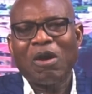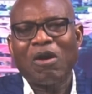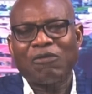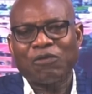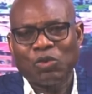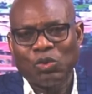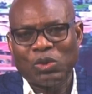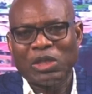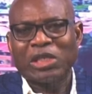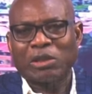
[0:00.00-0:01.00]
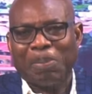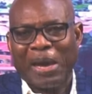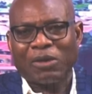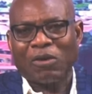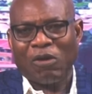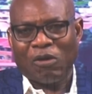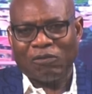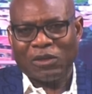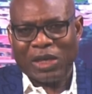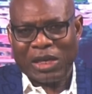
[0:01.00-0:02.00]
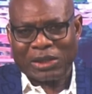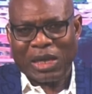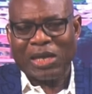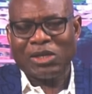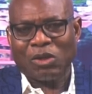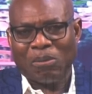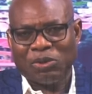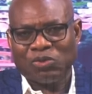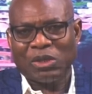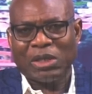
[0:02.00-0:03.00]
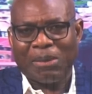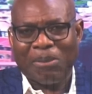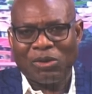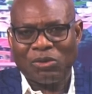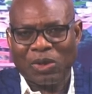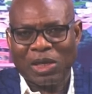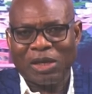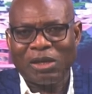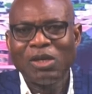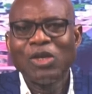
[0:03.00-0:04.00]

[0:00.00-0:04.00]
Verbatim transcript: of crude in spite of the escalation between them and Ukraine.